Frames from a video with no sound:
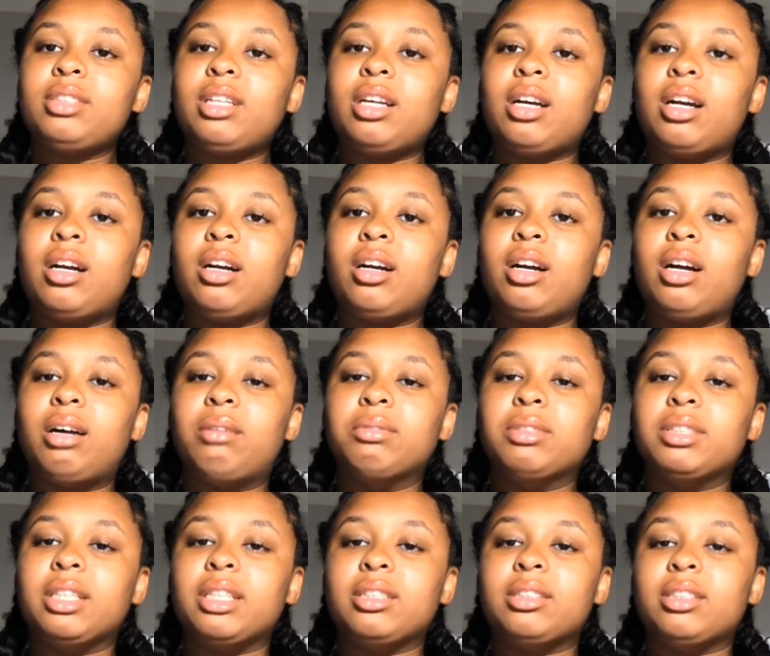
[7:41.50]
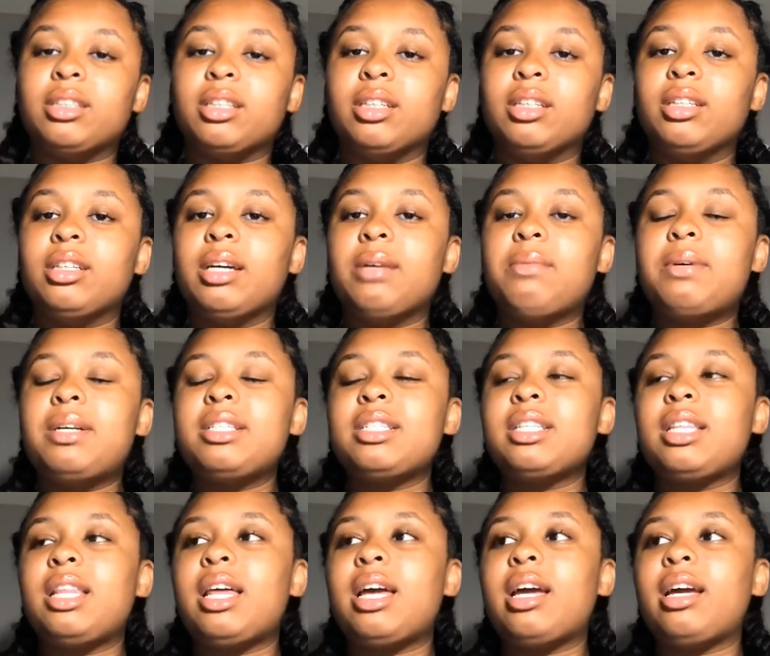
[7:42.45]
how was that city? It
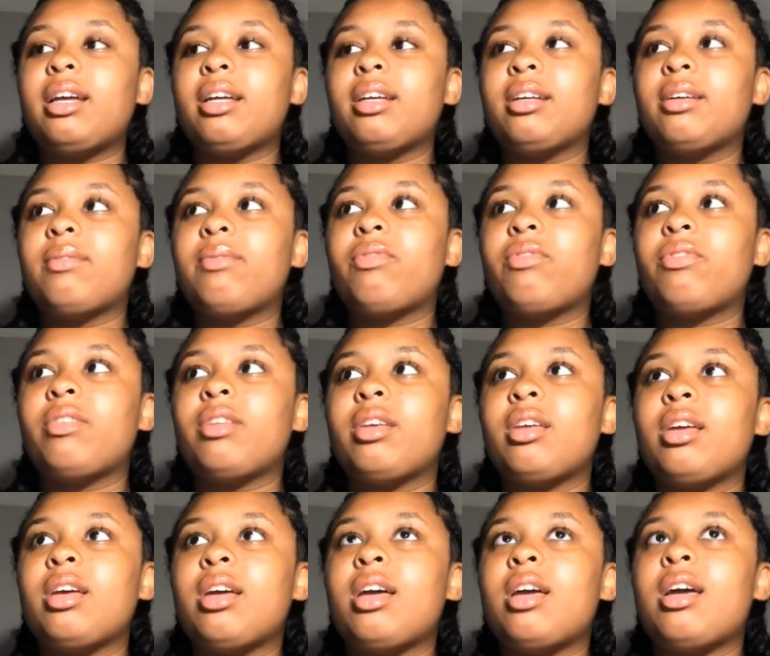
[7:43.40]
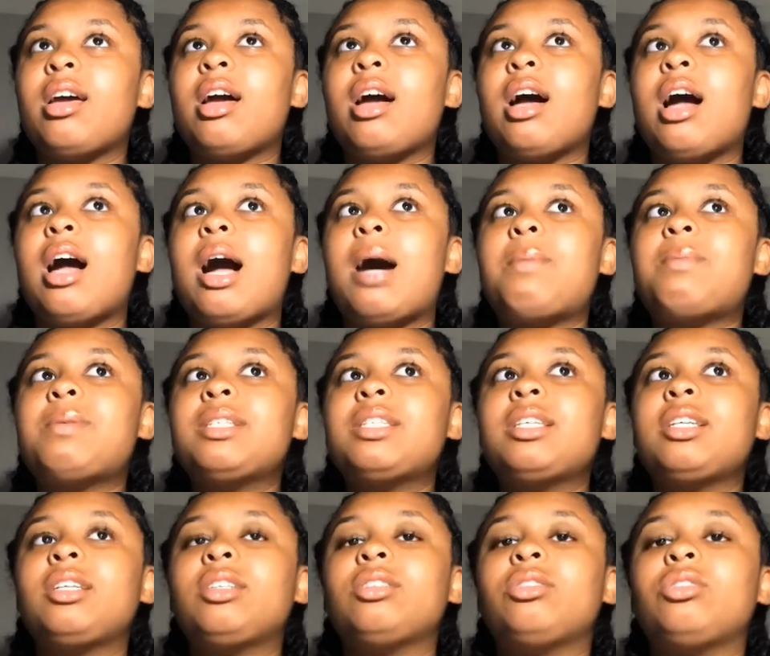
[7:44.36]
wasn't like, I
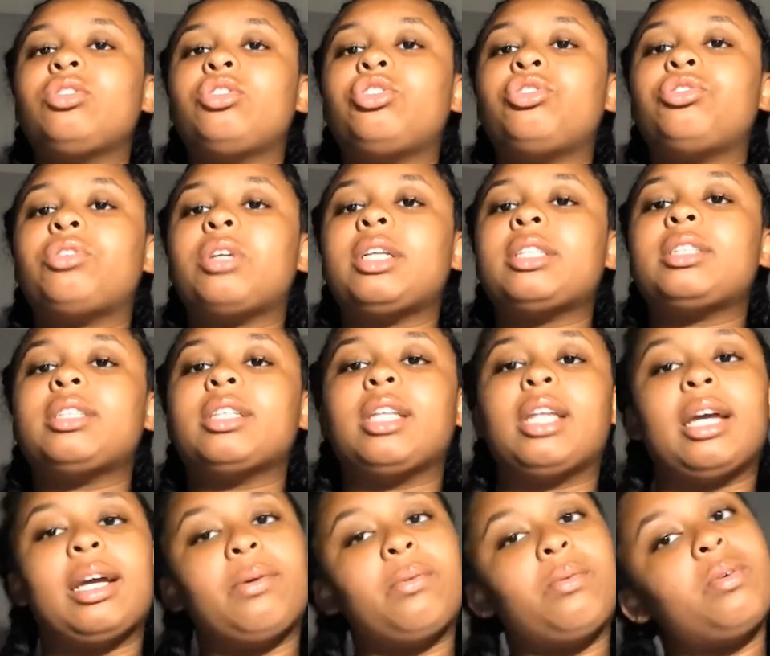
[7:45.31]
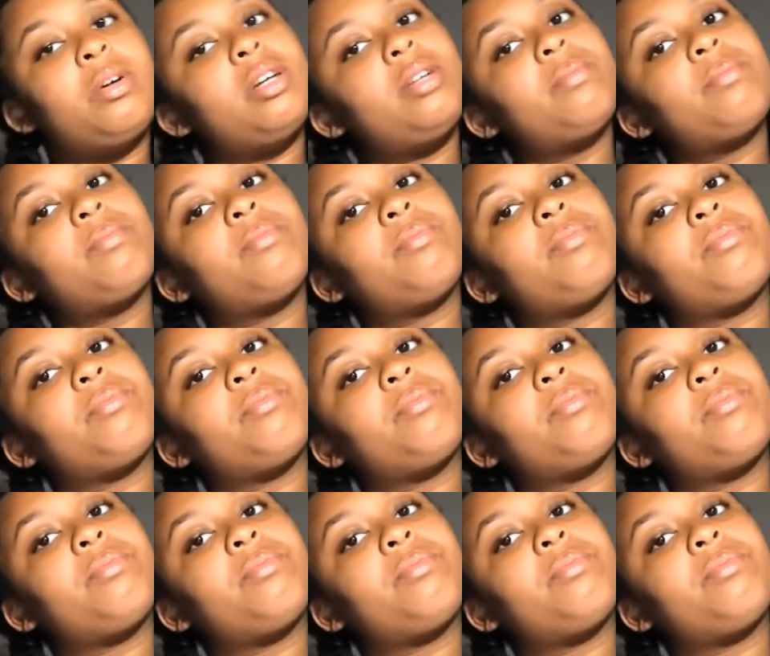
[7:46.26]
wasn't stressing. Like, one,